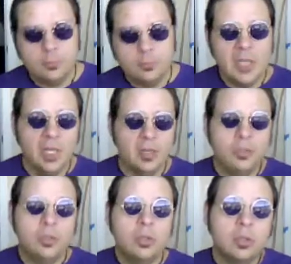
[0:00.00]
I
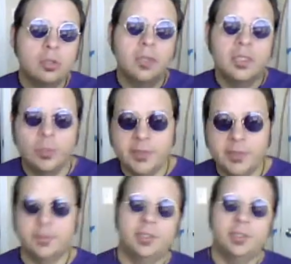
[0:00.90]
alluded a little bit to West
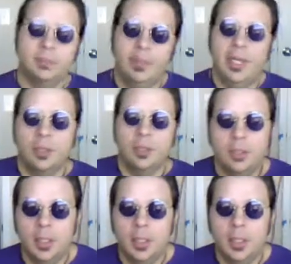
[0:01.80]
Virginia and Baylor.